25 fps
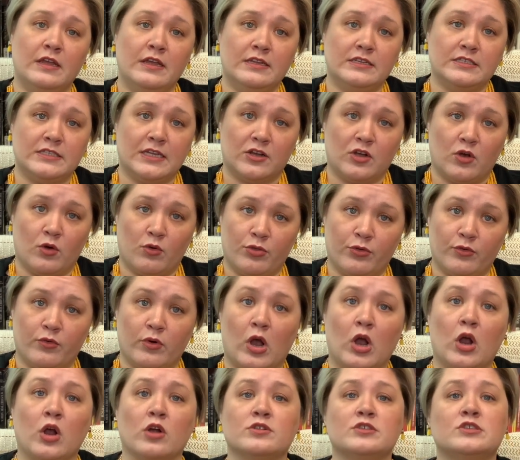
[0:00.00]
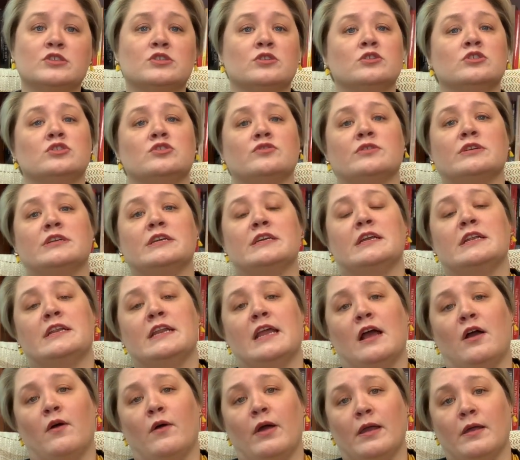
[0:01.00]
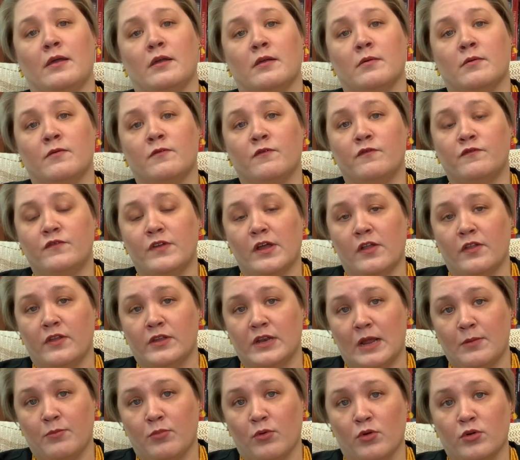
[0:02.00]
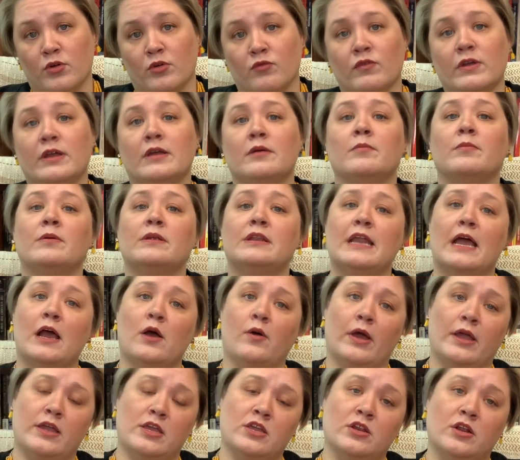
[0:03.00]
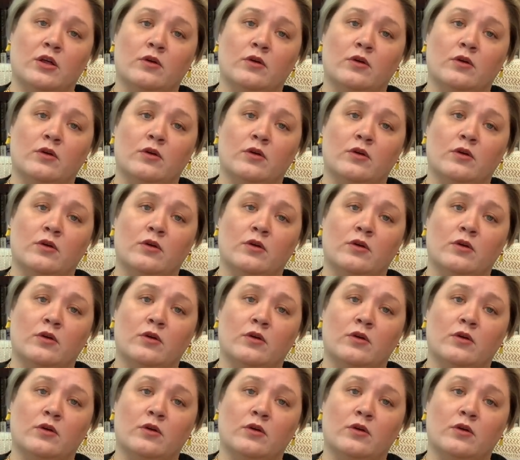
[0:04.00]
to go through a heart surgery, and now I fell and I broke a rib, and now